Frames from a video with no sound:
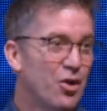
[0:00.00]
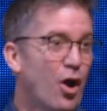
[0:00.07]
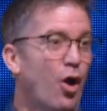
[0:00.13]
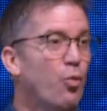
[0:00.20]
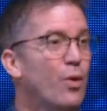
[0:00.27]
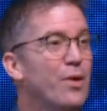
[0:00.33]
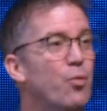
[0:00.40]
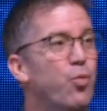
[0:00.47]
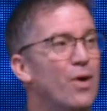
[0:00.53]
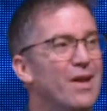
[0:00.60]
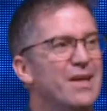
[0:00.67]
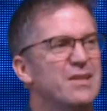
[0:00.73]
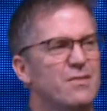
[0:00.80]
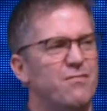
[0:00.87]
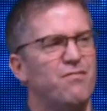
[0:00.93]
Are we
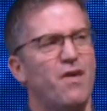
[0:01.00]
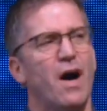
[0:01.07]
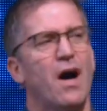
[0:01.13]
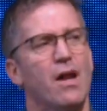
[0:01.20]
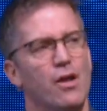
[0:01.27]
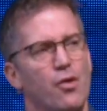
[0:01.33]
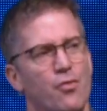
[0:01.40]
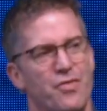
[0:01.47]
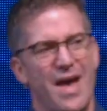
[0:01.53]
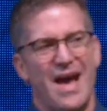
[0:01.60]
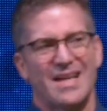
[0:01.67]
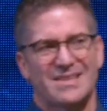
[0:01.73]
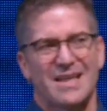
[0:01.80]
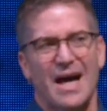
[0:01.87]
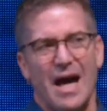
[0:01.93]
willing to follow
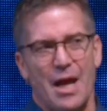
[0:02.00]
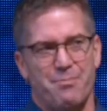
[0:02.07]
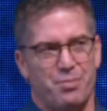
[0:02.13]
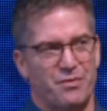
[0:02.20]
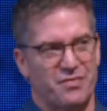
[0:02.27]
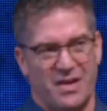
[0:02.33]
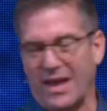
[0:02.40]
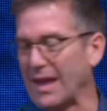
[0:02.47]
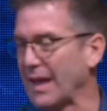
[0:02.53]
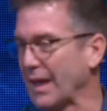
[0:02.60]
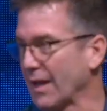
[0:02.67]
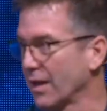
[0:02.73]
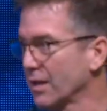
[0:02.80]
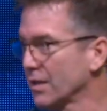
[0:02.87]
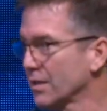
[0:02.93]
that type of
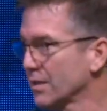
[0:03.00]
king?